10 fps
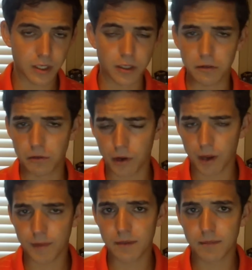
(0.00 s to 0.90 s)
You see what I
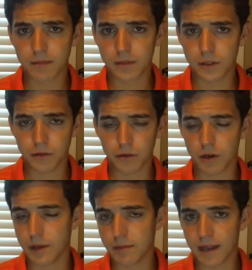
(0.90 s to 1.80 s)
mean? Do you see what I
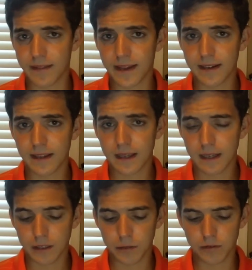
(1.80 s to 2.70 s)
mean by that?
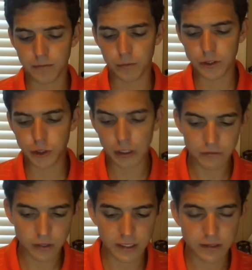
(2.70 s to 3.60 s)
You see, if we just
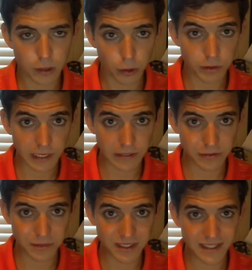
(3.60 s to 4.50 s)
look at the Old
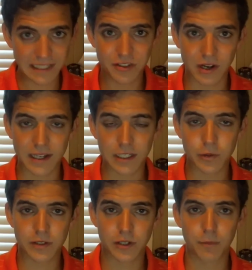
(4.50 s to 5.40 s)
Testament and trying to
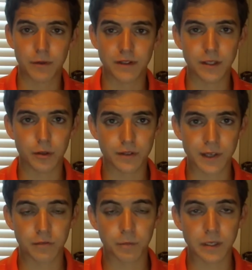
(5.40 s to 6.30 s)
interpret the Old
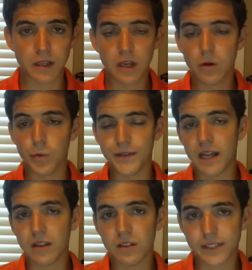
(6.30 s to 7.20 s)
Testament
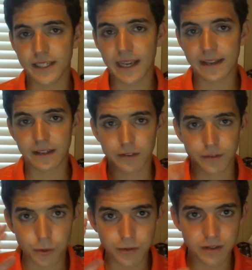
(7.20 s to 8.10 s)
without looking at it
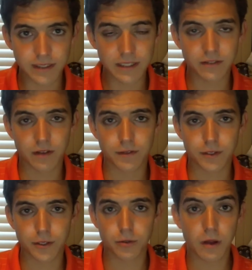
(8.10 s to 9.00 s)
through the lens of the
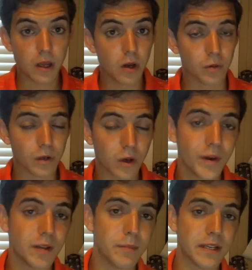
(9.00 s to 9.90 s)
New, we're going
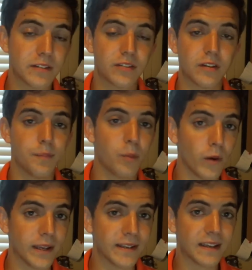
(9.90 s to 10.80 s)
to miss the
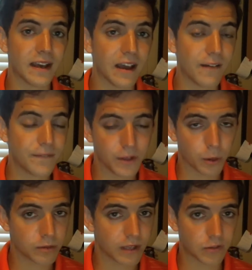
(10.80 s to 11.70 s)
point of the
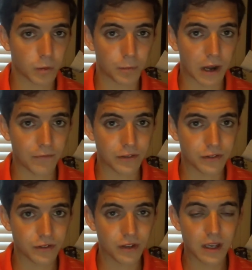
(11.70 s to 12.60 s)
Old Testament
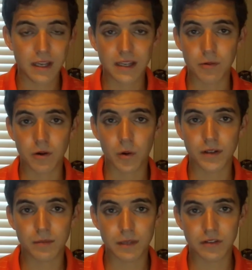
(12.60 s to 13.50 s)
prophecies, and we're going
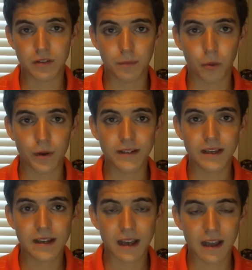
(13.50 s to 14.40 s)
to miss the point
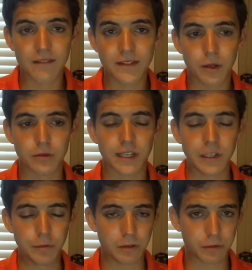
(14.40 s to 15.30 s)
of the Old
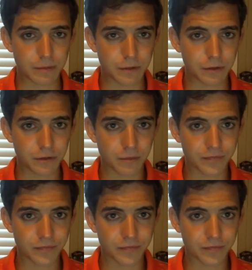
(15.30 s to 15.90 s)
Testament Scriptures.